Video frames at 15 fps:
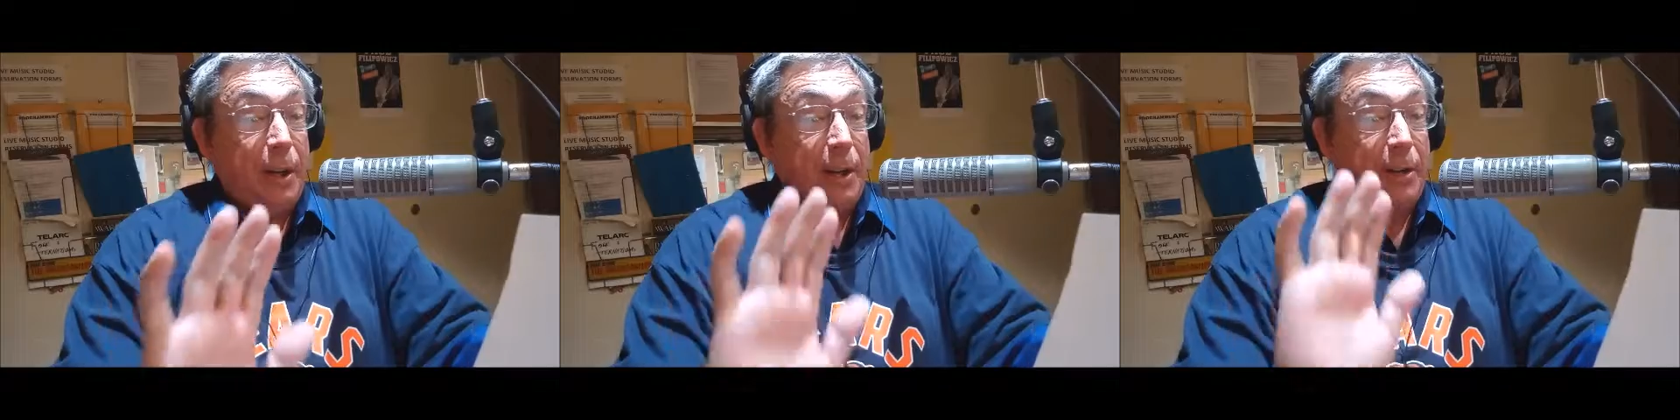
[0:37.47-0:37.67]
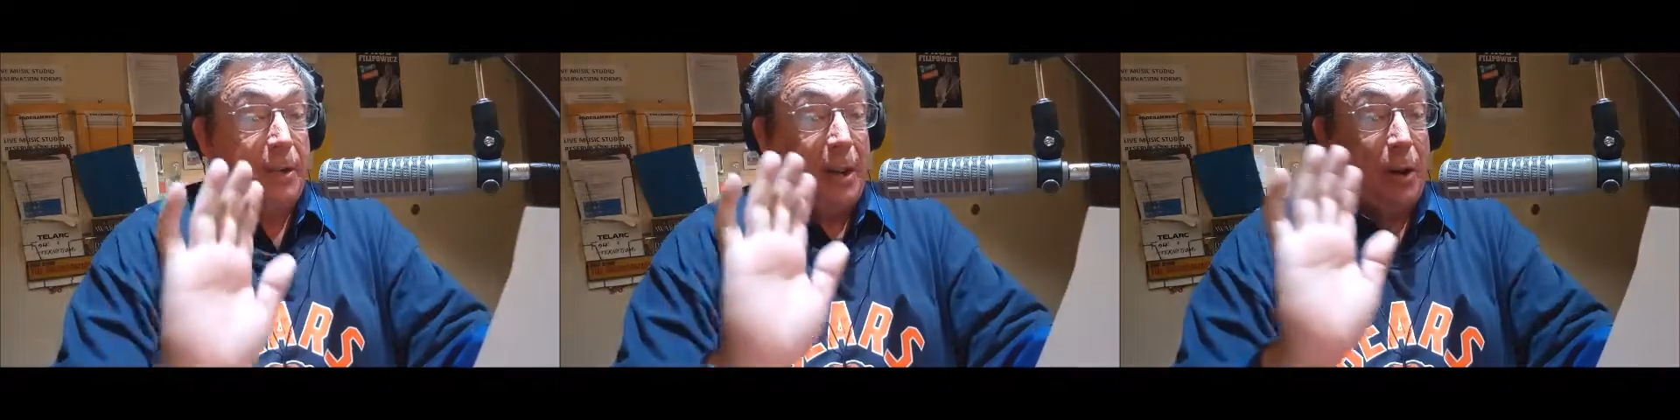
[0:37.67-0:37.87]

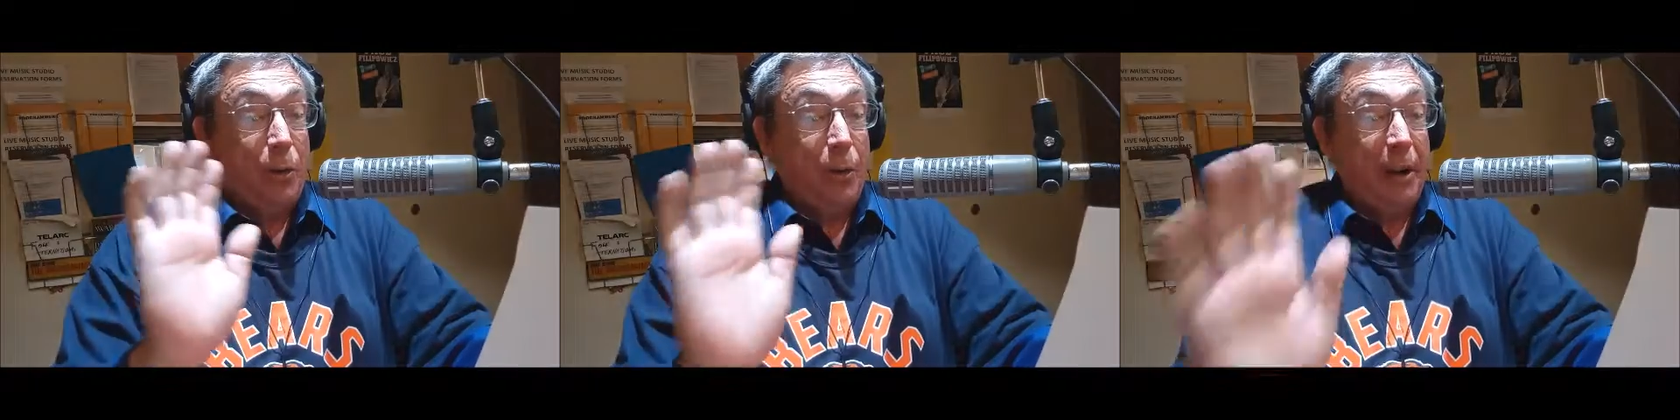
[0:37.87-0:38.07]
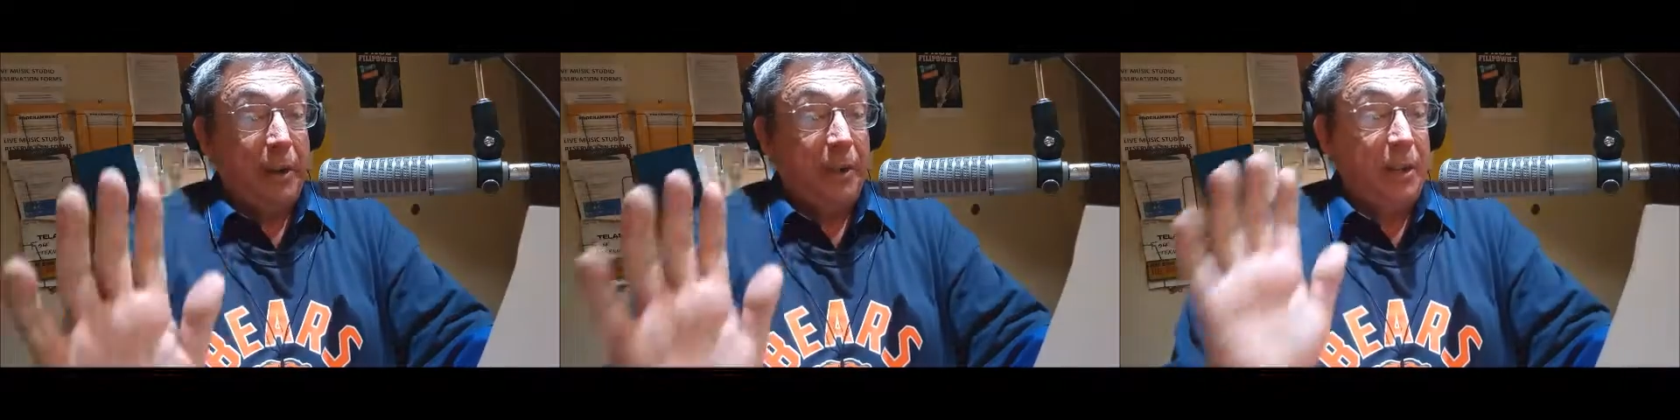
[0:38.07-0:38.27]
and
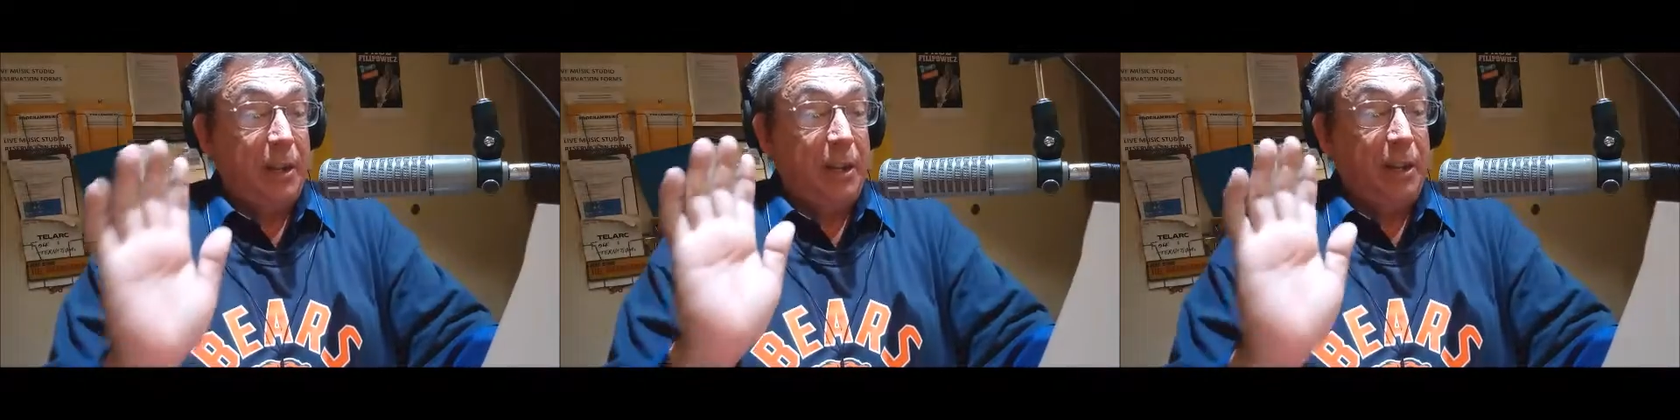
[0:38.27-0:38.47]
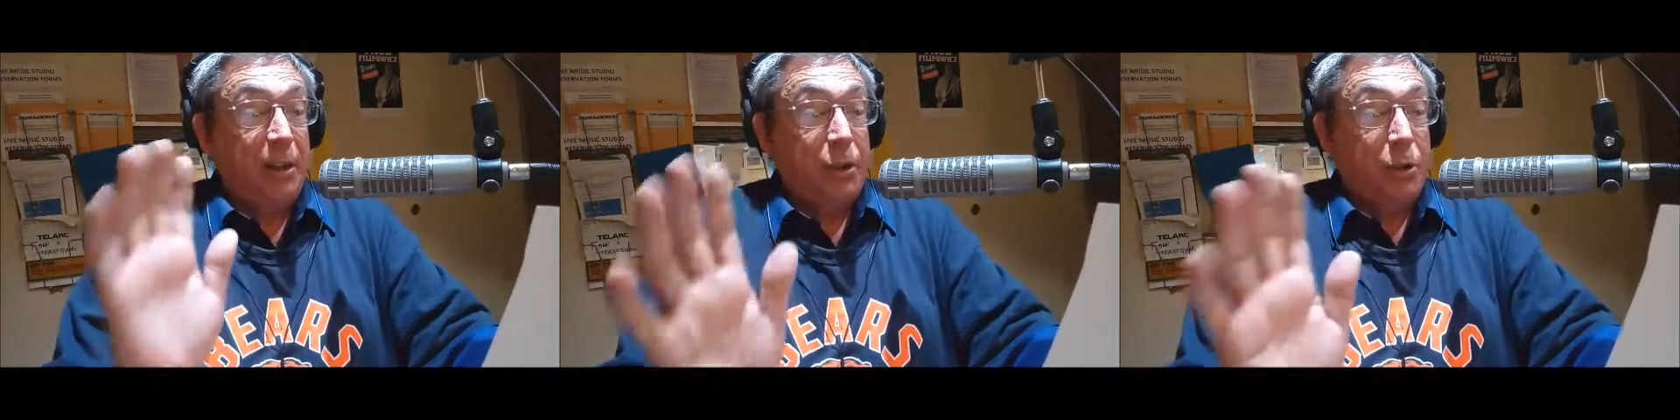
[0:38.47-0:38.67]

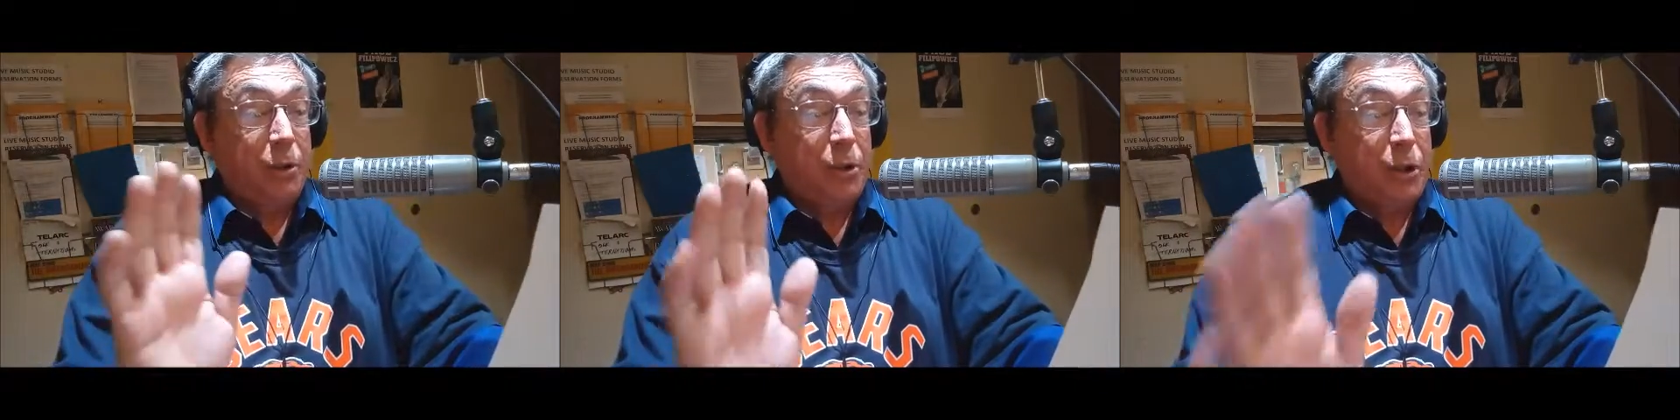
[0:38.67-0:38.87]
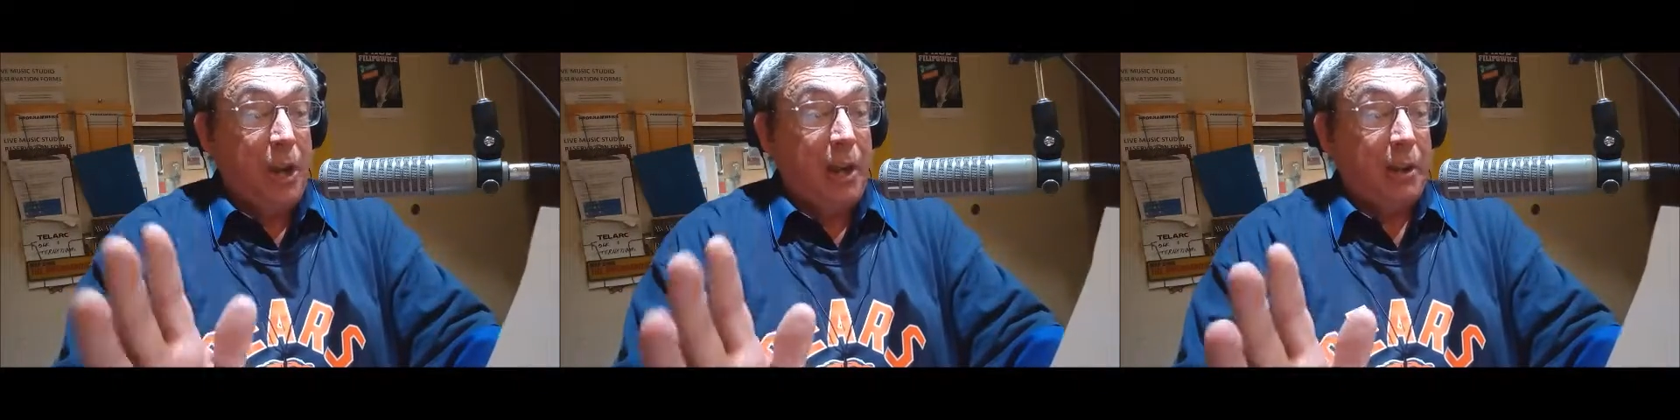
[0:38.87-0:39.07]
directly
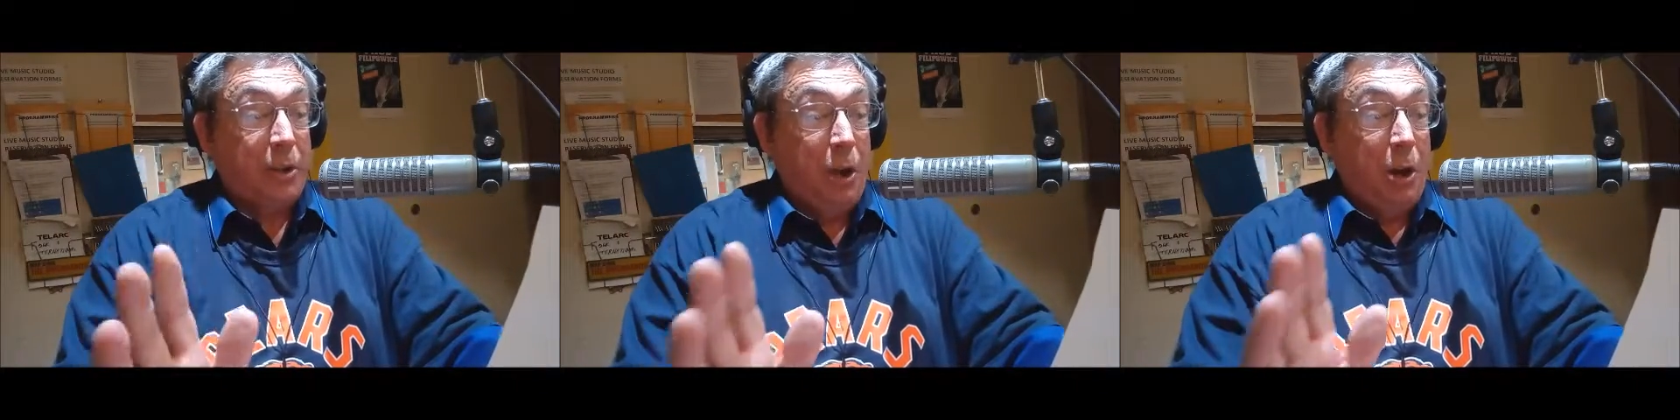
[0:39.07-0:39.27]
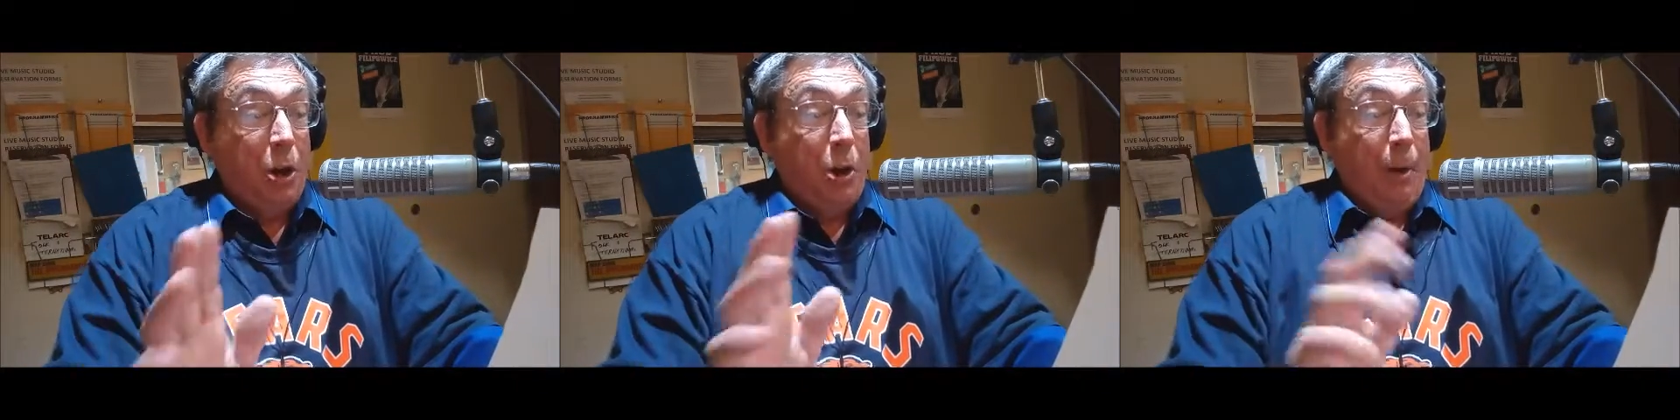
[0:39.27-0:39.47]

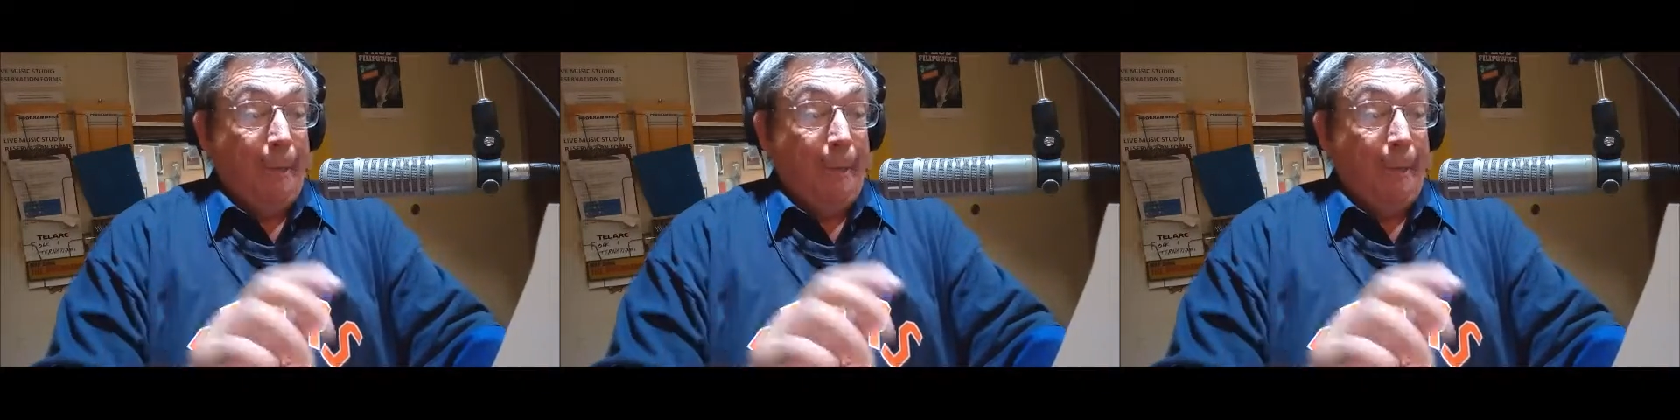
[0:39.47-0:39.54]
intersect